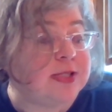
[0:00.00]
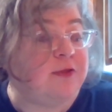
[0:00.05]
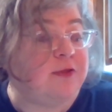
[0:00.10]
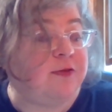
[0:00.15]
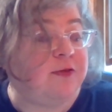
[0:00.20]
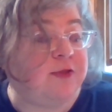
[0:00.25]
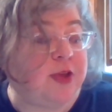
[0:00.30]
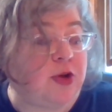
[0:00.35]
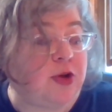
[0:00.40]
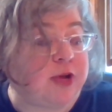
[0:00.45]
and
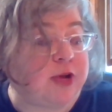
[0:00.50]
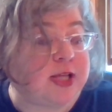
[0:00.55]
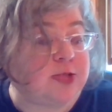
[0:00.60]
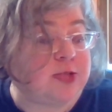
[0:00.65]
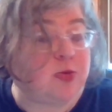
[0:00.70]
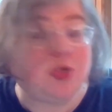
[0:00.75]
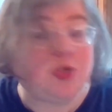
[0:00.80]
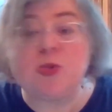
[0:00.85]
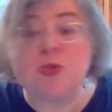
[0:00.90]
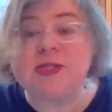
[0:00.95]
Furies,
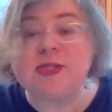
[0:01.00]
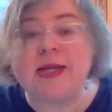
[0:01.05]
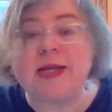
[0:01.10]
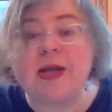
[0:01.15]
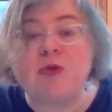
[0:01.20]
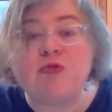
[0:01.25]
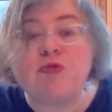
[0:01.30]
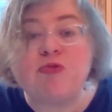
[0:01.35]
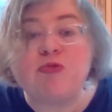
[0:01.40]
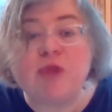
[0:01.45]
which was an
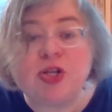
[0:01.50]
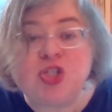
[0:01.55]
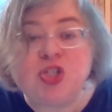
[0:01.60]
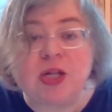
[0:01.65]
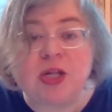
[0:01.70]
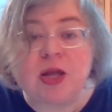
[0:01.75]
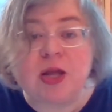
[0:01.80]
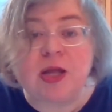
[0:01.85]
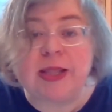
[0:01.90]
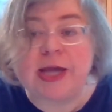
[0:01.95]

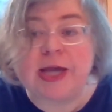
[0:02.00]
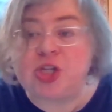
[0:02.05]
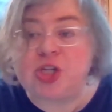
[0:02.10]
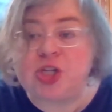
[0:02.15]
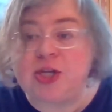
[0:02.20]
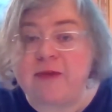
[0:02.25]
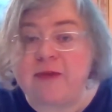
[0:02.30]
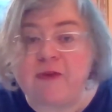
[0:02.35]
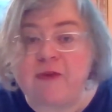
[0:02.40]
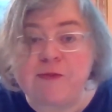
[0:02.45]
original
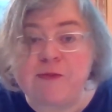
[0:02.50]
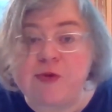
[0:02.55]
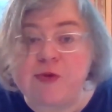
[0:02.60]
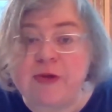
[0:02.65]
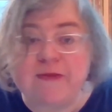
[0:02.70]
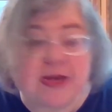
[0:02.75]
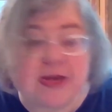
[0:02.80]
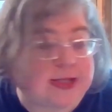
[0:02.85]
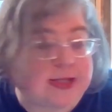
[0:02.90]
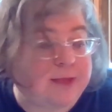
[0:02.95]
collection, never
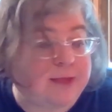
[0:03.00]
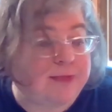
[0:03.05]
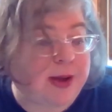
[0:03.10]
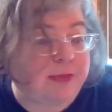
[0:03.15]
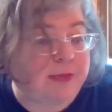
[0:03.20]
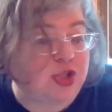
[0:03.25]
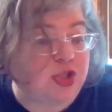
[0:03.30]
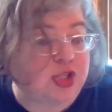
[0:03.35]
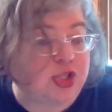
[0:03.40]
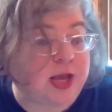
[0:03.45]
previously
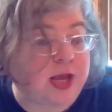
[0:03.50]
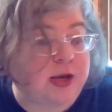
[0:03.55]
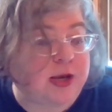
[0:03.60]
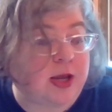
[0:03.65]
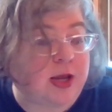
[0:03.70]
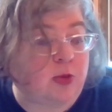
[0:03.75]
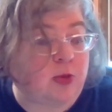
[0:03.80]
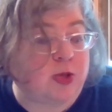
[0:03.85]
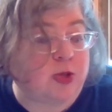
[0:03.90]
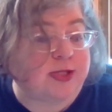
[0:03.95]
published, and
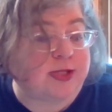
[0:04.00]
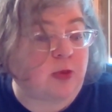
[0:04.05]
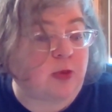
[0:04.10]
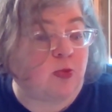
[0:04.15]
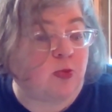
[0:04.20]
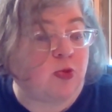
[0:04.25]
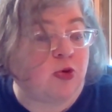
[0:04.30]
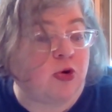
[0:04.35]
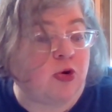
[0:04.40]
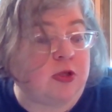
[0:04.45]
it was a
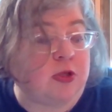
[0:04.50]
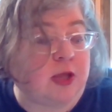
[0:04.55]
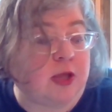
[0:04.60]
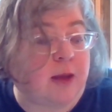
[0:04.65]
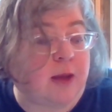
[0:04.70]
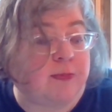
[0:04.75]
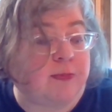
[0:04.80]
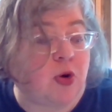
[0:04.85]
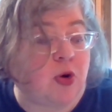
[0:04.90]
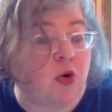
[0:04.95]
World
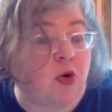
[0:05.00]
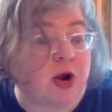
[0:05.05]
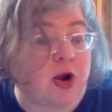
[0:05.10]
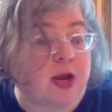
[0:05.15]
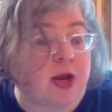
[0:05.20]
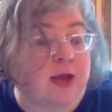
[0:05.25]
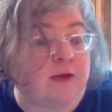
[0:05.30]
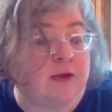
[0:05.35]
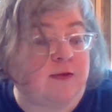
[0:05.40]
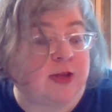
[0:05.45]
um, Horror
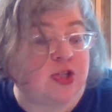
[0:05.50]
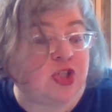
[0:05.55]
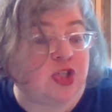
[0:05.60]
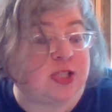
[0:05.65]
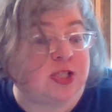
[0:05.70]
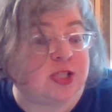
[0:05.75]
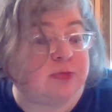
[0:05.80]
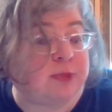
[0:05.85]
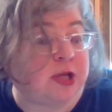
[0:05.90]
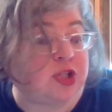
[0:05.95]
Convention
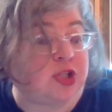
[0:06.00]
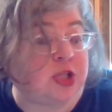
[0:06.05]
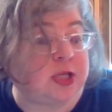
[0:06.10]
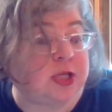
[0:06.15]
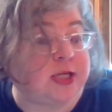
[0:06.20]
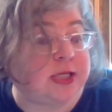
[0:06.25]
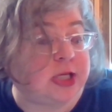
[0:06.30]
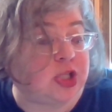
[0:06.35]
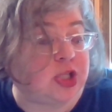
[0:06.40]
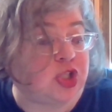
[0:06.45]
special
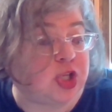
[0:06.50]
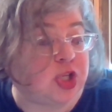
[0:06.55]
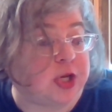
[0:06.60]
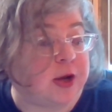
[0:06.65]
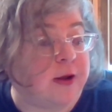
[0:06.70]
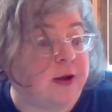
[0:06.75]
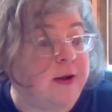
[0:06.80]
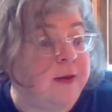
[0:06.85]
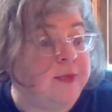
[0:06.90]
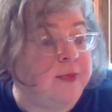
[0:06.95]
edition.
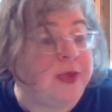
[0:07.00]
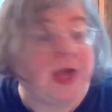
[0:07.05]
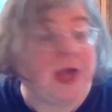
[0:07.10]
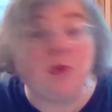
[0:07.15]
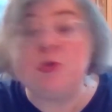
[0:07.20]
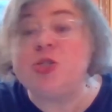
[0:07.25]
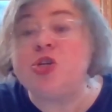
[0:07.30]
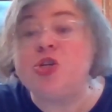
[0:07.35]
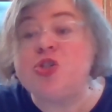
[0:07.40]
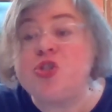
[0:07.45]
It
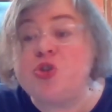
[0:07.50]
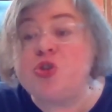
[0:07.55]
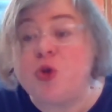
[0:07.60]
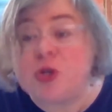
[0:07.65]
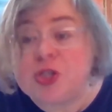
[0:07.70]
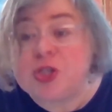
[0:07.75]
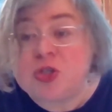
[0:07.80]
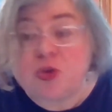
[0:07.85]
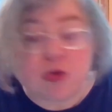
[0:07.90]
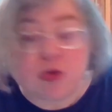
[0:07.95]
was a
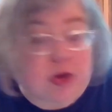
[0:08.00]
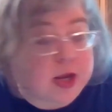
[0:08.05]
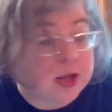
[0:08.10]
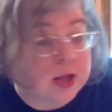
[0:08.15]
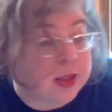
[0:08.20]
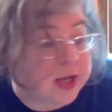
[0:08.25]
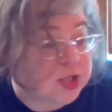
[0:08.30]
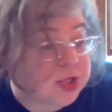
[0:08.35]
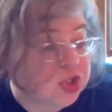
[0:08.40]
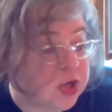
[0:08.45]
short story
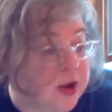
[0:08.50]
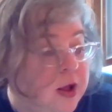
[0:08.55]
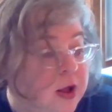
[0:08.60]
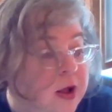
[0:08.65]
collection.